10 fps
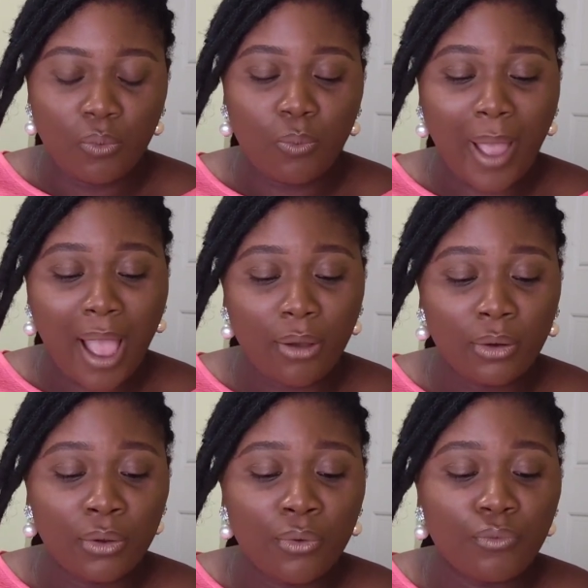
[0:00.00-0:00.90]

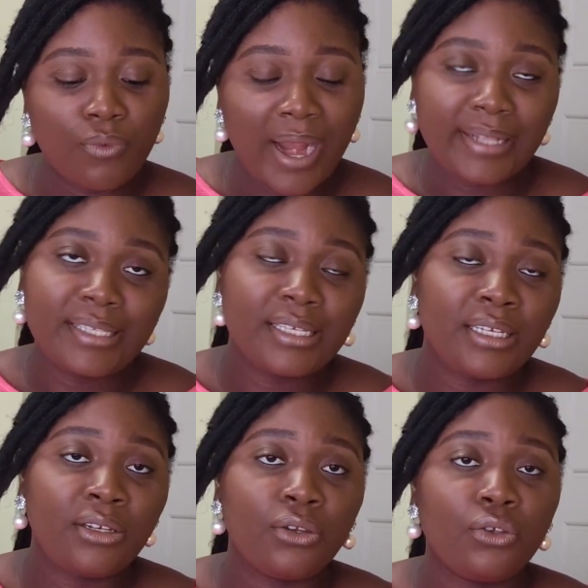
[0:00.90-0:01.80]
while
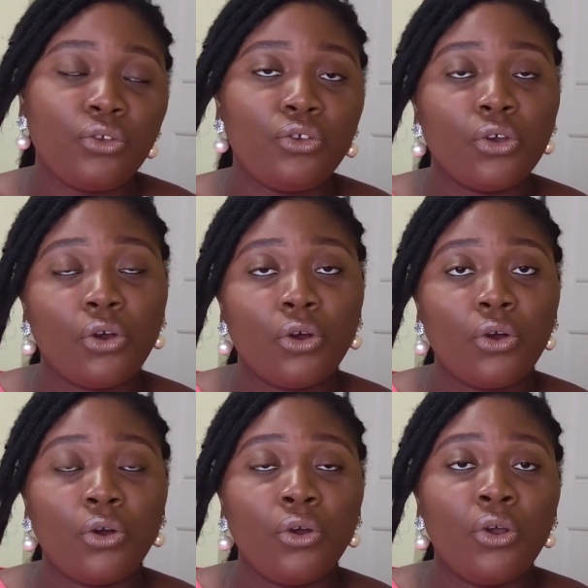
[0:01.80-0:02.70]
writing your